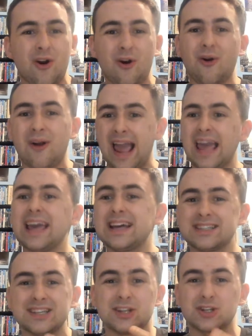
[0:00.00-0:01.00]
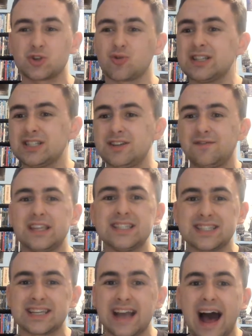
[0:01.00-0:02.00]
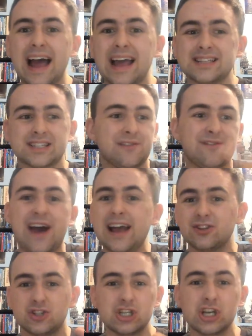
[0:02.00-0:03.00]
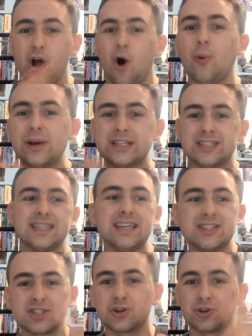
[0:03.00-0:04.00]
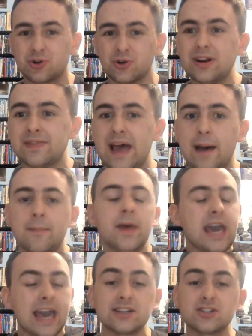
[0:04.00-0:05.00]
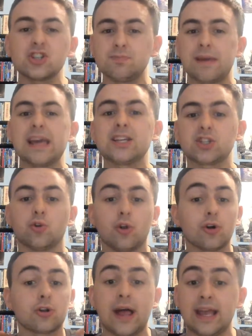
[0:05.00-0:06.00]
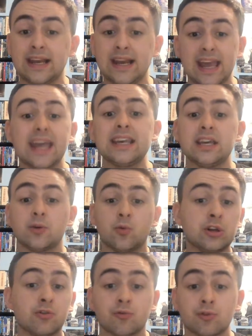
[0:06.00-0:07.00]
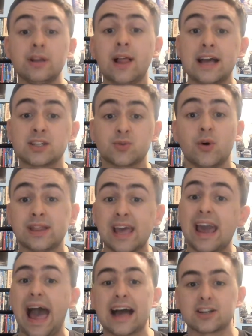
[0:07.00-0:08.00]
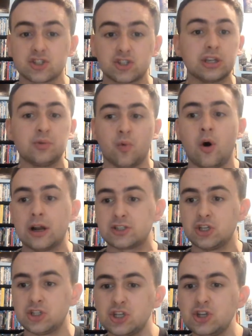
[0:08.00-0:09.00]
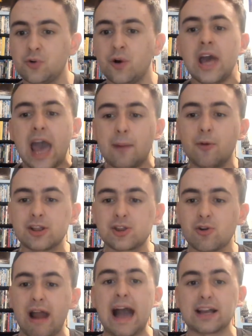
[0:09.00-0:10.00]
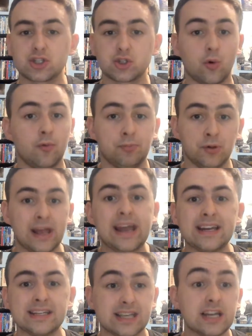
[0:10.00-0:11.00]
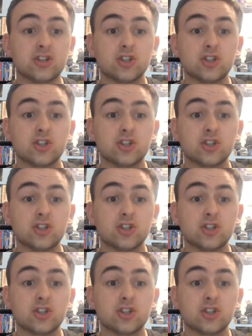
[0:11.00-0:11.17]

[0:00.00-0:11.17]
her hands in the trust of these guys, and the fact that she always sees the good in them, it just makes her look like an idiot when you realize what they actually want to do, and what their actual plan is.